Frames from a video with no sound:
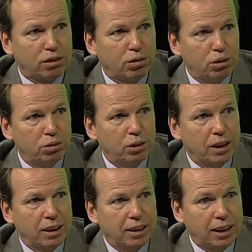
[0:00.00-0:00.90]
through
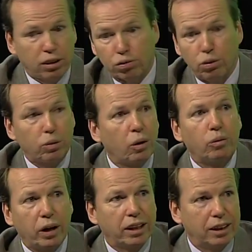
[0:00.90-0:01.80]
it one
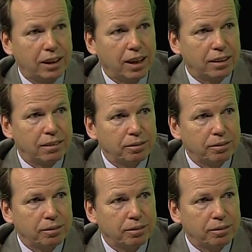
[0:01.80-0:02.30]
way or the other.